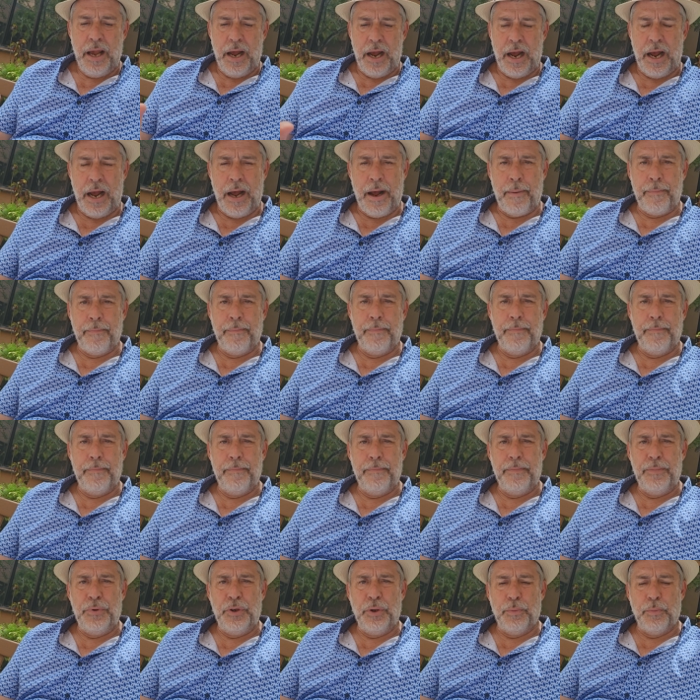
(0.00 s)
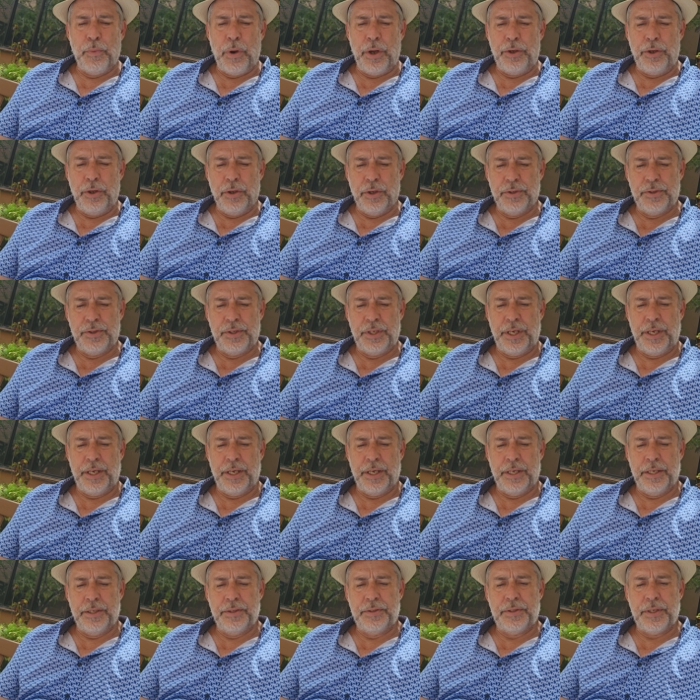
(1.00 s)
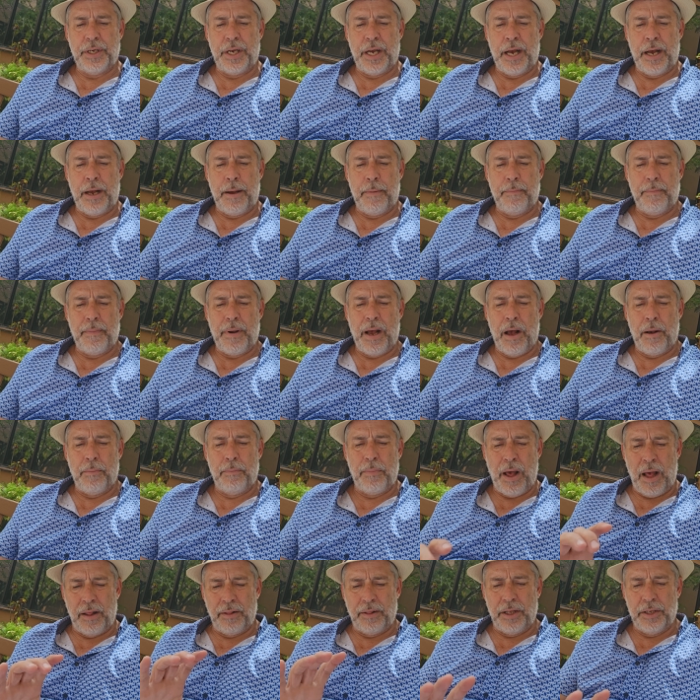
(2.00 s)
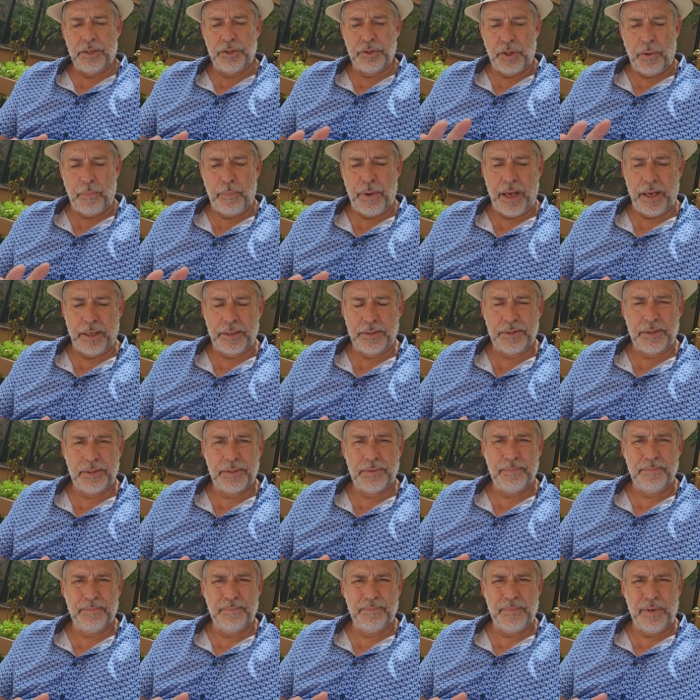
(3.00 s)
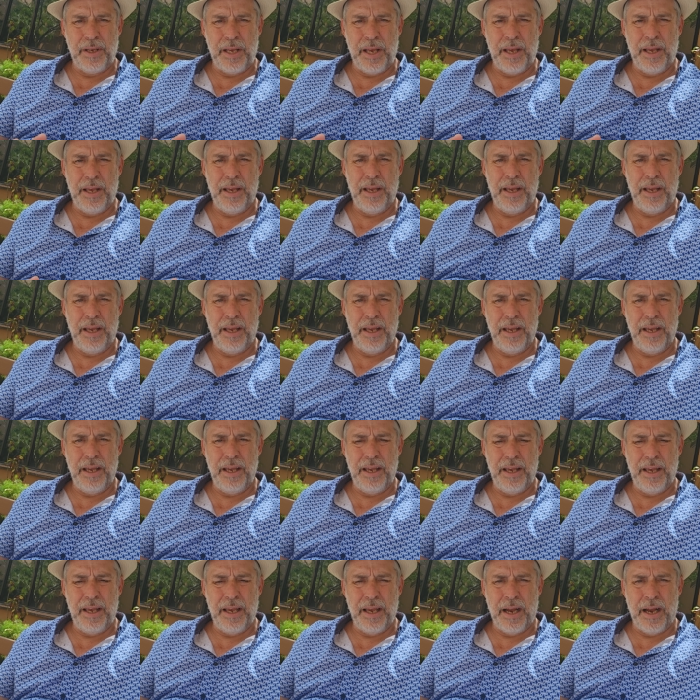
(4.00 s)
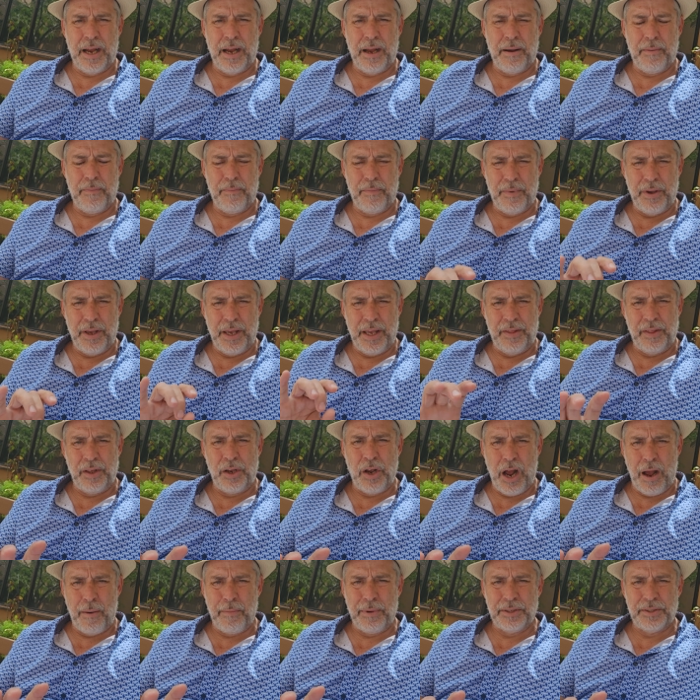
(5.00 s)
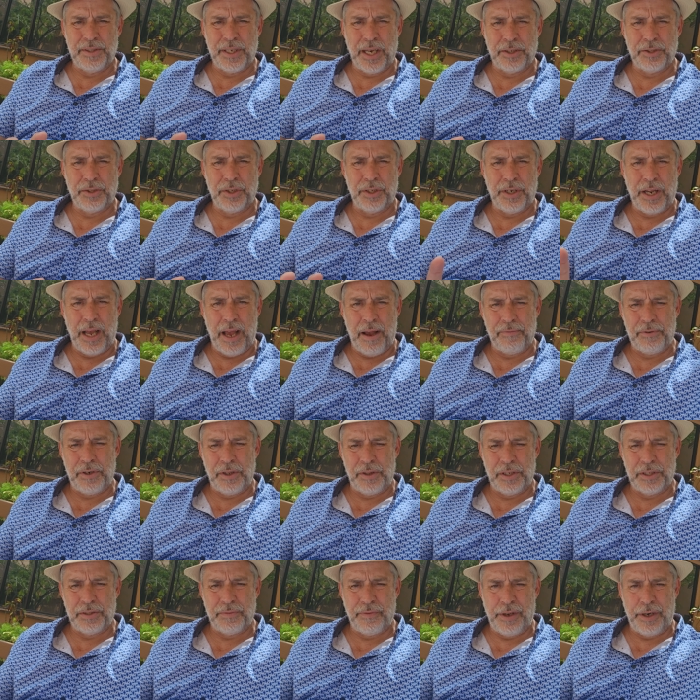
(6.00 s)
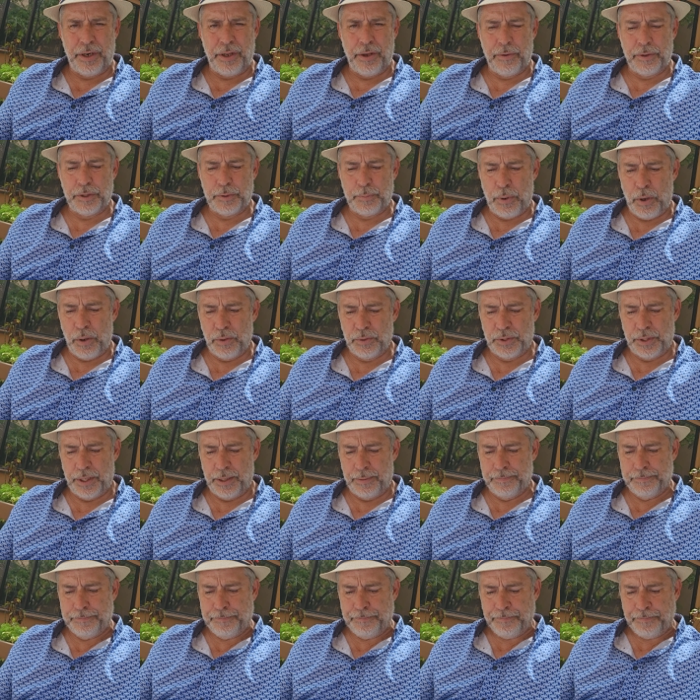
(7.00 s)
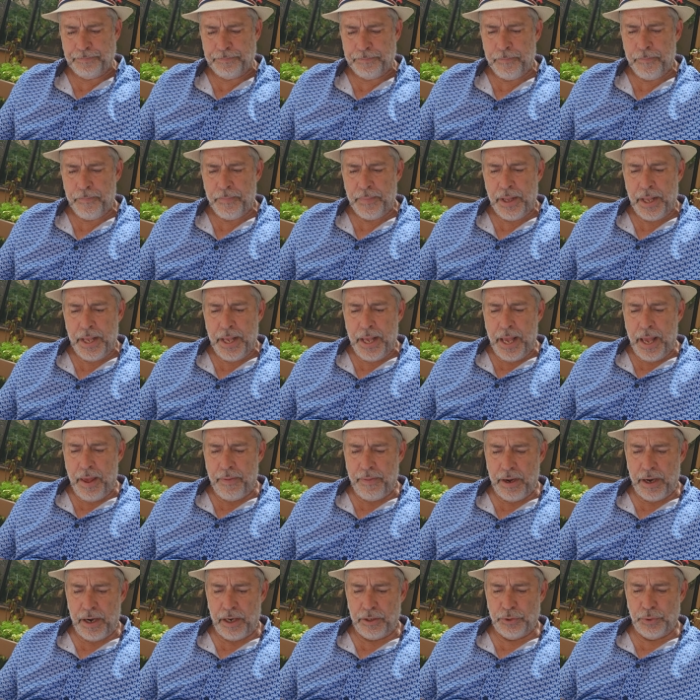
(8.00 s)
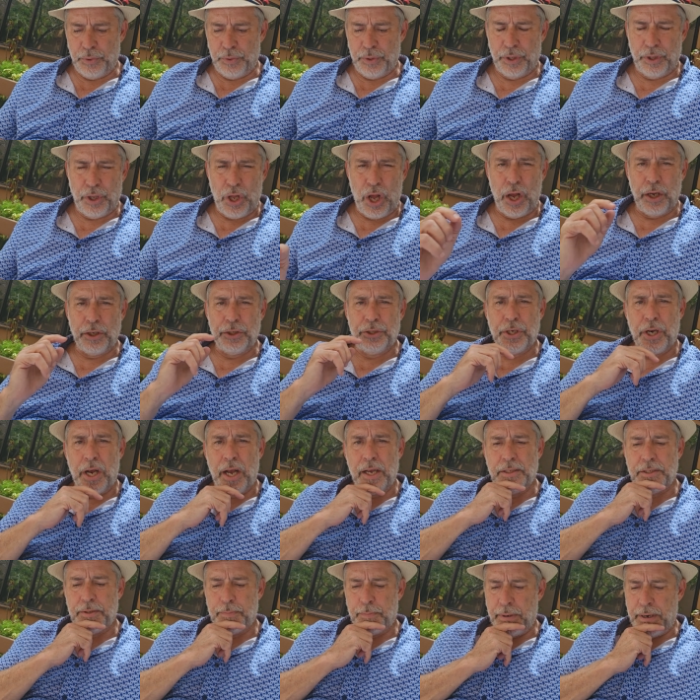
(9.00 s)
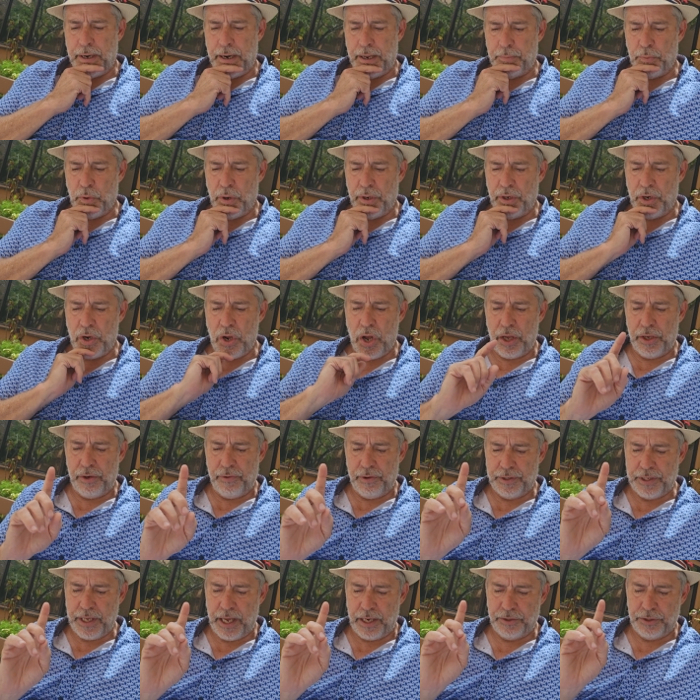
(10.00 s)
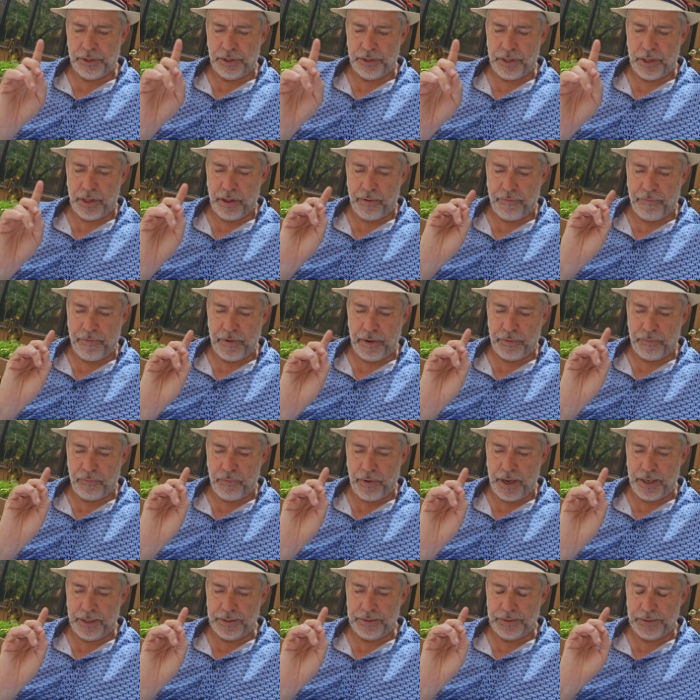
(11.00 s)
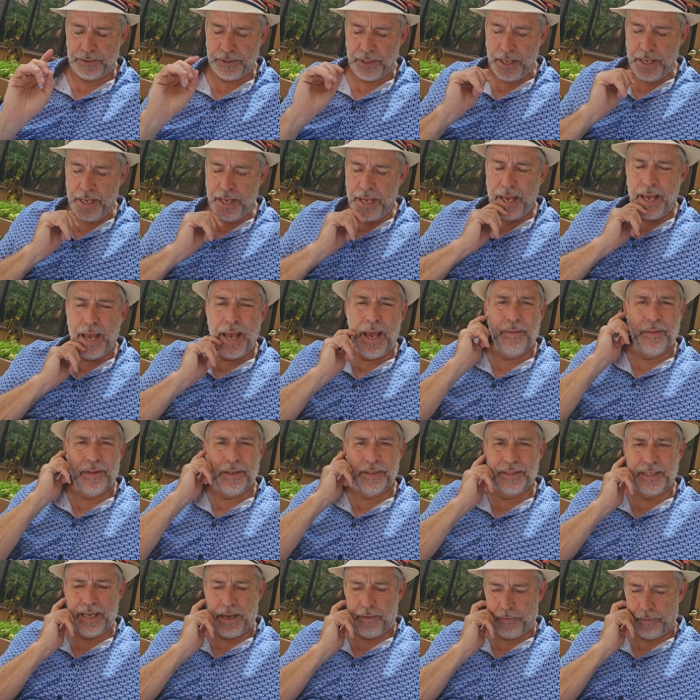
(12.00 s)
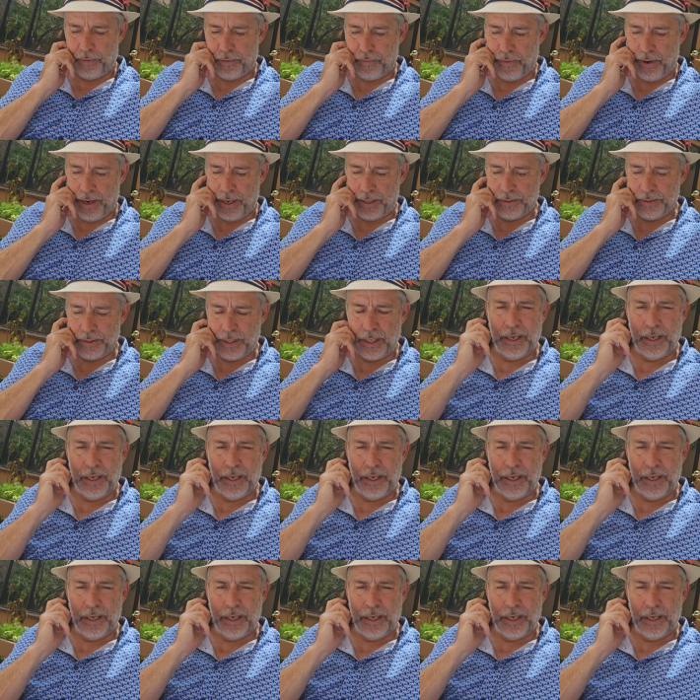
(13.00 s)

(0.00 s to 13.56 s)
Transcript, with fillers: Um, you, what you'll see is um, I'll, I'll, list the picks in, in, um, in the comment section after this video is posted, and then I'll do the long shots. But I want to call your attention to the fifth race and the seventh race.